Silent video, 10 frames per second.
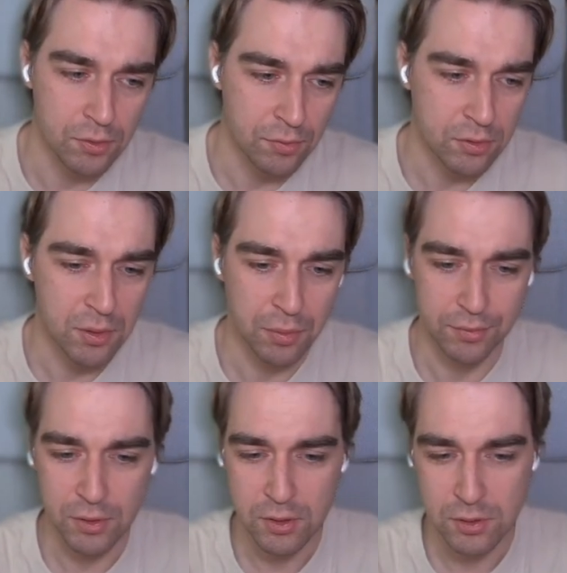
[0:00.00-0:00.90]
For example,
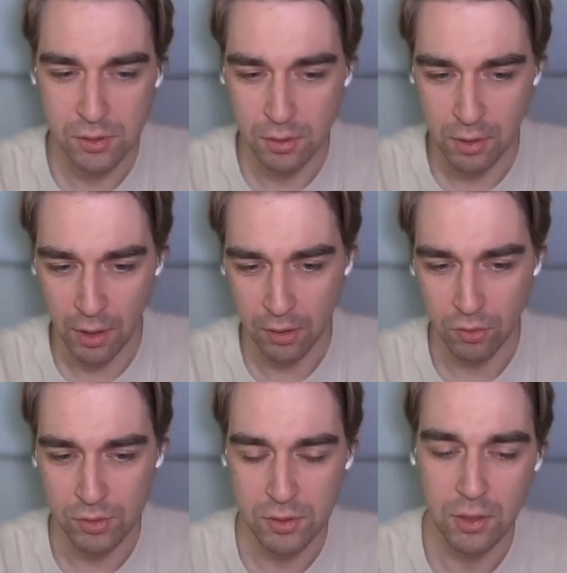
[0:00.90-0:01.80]
this is the
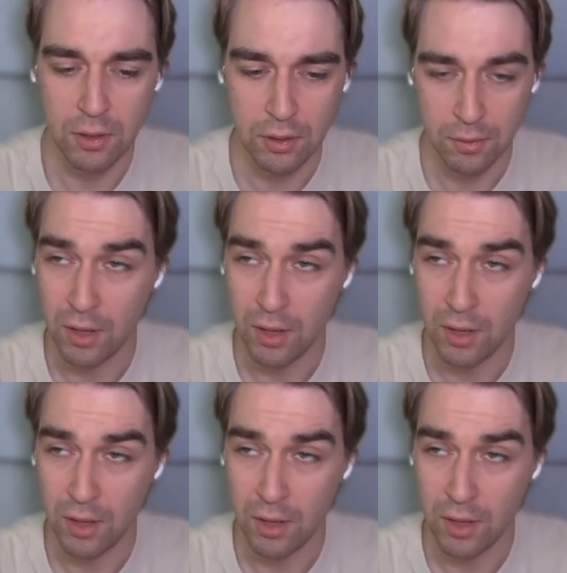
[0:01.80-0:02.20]
accuracy